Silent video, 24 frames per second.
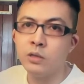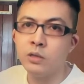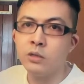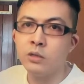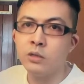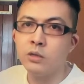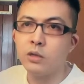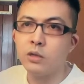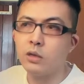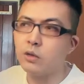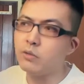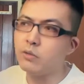
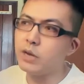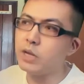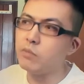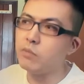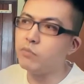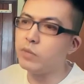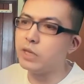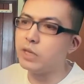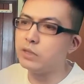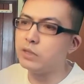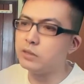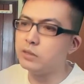All right,
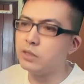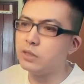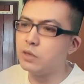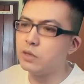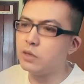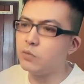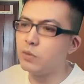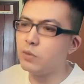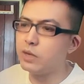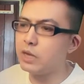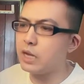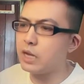but
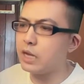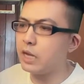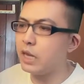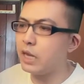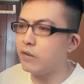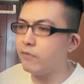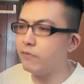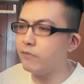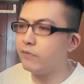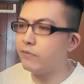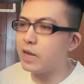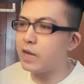what I
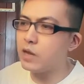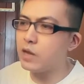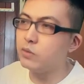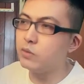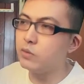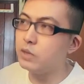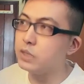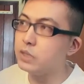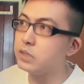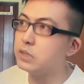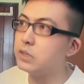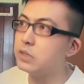have found
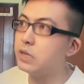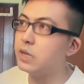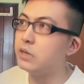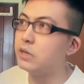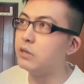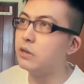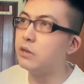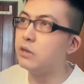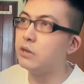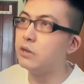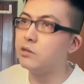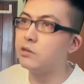is that
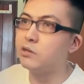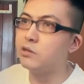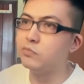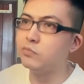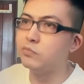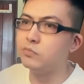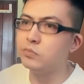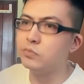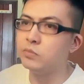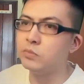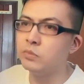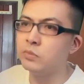
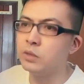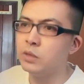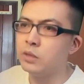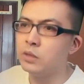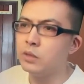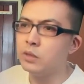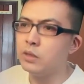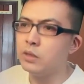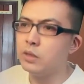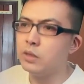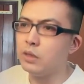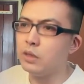
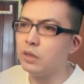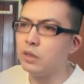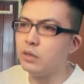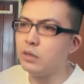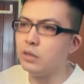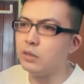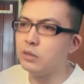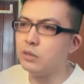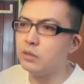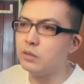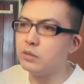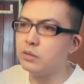
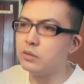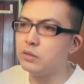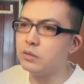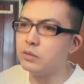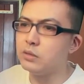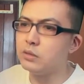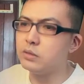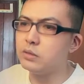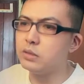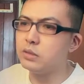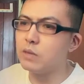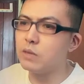in
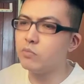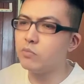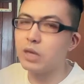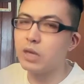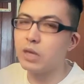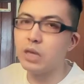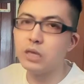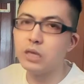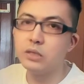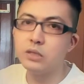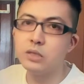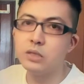some
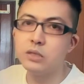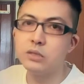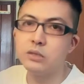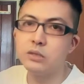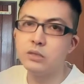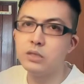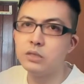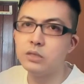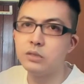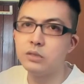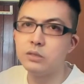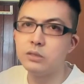cases
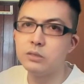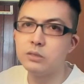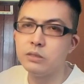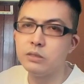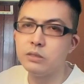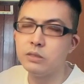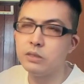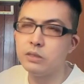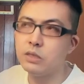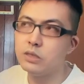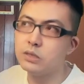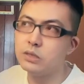
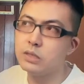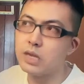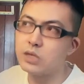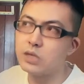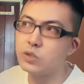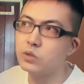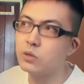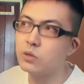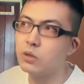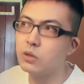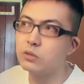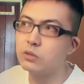this
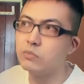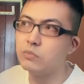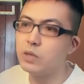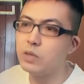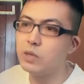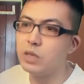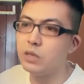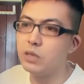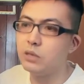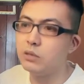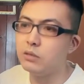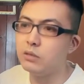has not
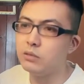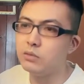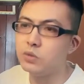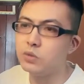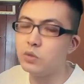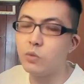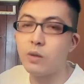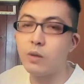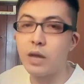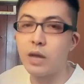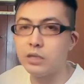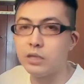been
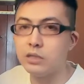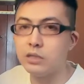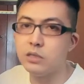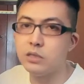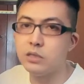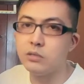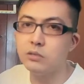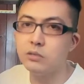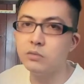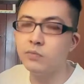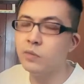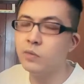so
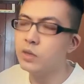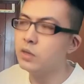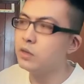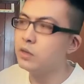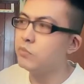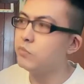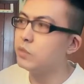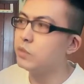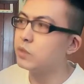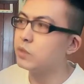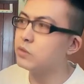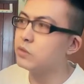ideal
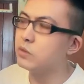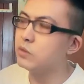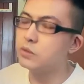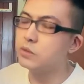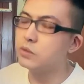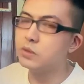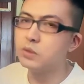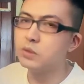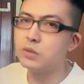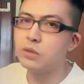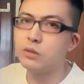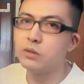
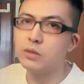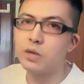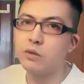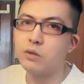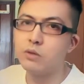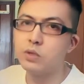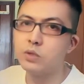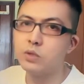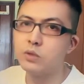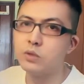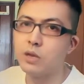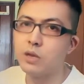because there
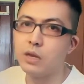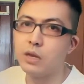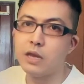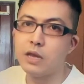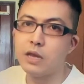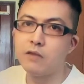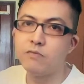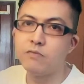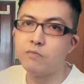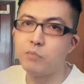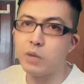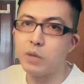is not
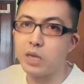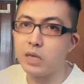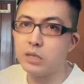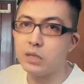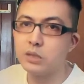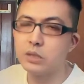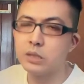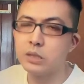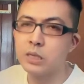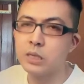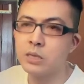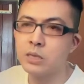enough
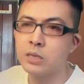bass